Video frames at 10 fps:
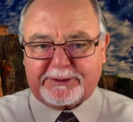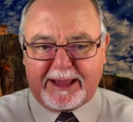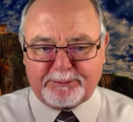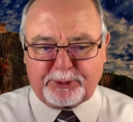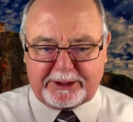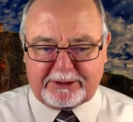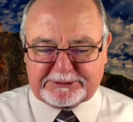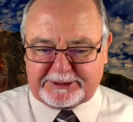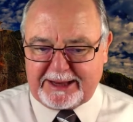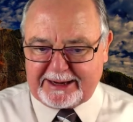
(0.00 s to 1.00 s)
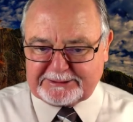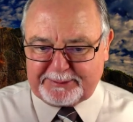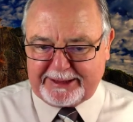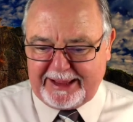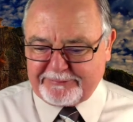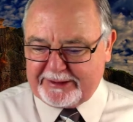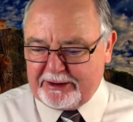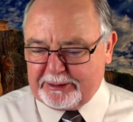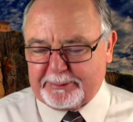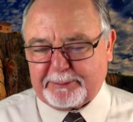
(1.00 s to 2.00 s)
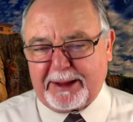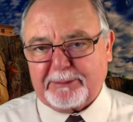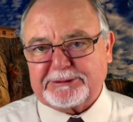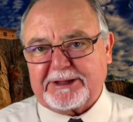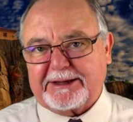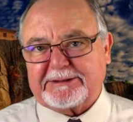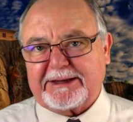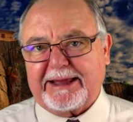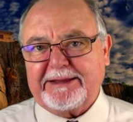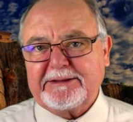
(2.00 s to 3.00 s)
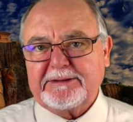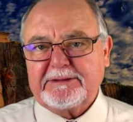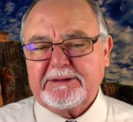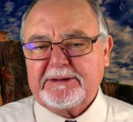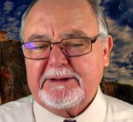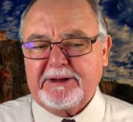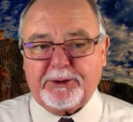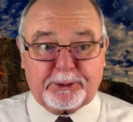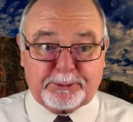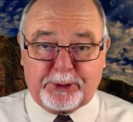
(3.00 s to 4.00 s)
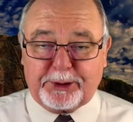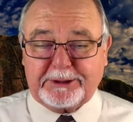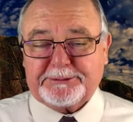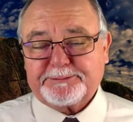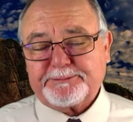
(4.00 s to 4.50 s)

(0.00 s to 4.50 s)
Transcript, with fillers: okay, I'm pretty close to God. I spent half an hour in my Bible study today or more.